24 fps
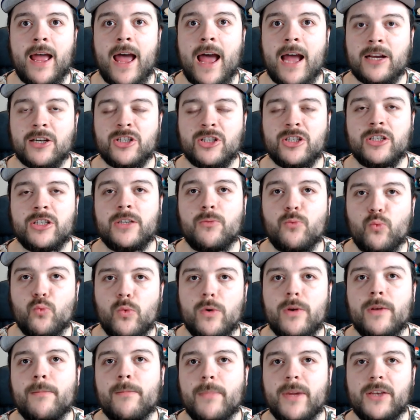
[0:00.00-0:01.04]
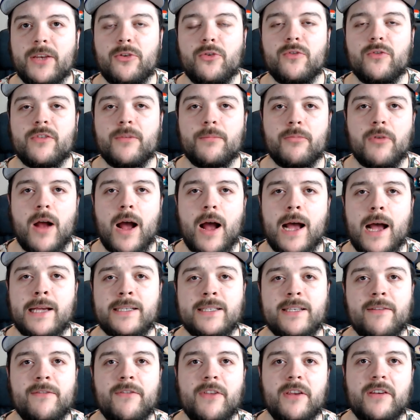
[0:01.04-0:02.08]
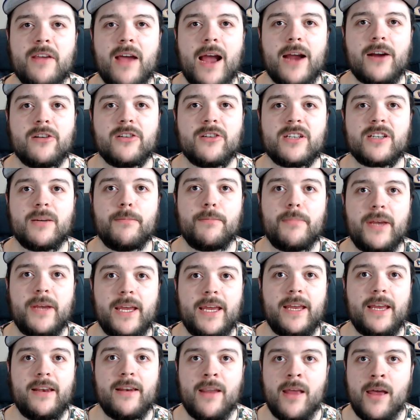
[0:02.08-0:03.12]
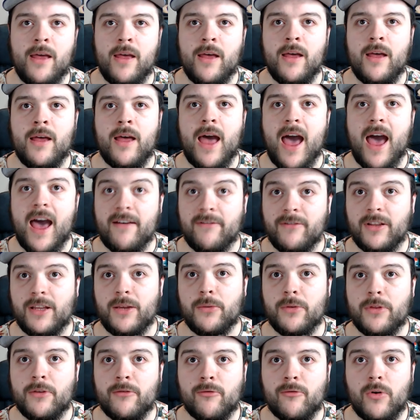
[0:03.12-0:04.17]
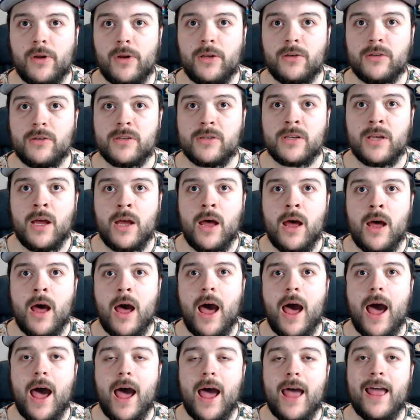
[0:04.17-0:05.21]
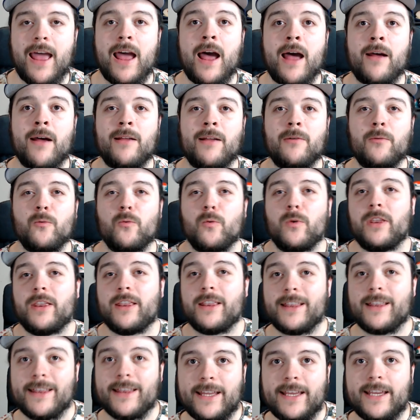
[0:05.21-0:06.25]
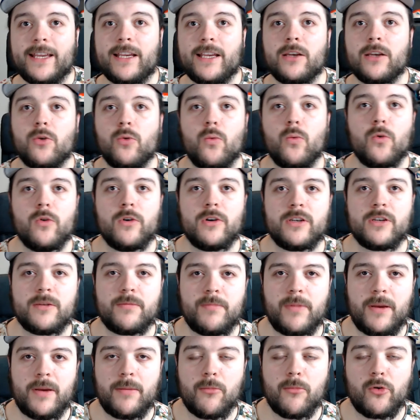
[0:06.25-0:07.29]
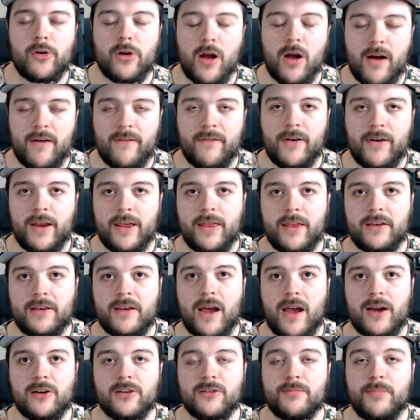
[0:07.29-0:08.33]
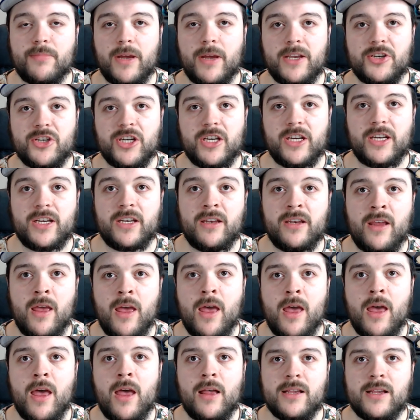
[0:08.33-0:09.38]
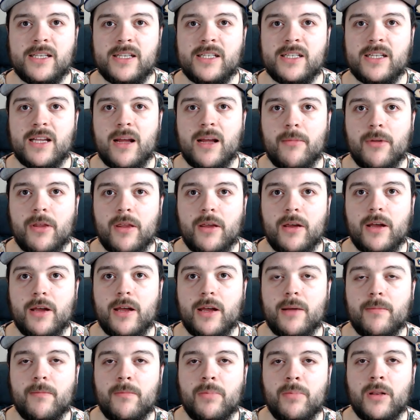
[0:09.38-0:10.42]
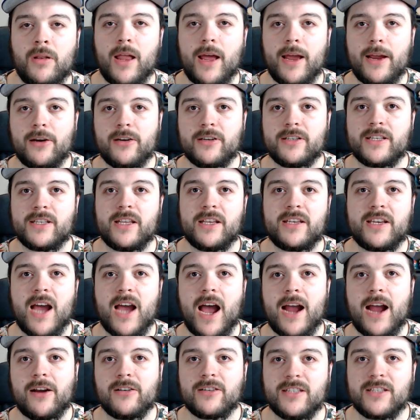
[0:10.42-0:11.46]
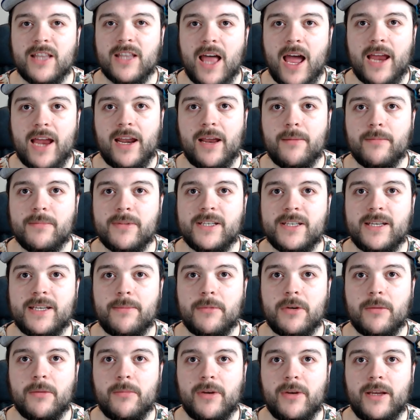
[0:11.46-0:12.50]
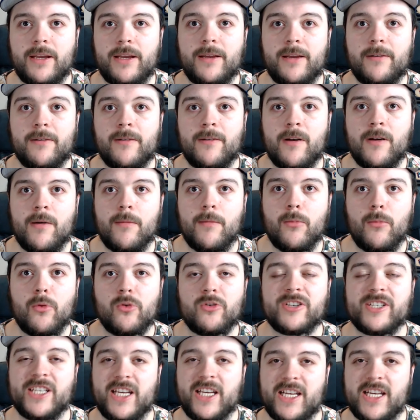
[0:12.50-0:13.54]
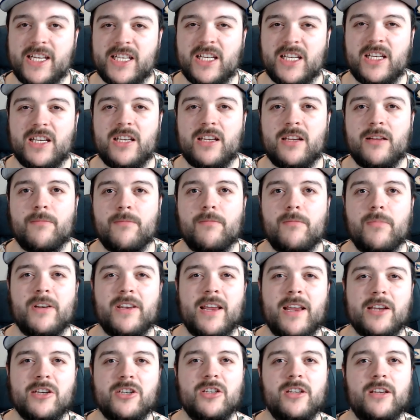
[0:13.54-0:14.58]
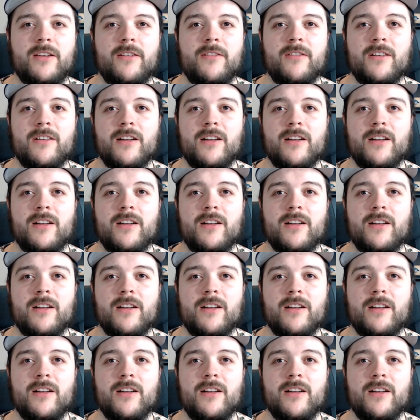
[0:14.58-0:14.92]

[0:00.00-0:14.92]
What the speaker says: actually wouldn't be too surprised if the Tigers compete heavily with the Royals. I would lean towards being more confident in the Tigers pitching. Some of the players in the Tigers lineup seem to be more seasoned, potentially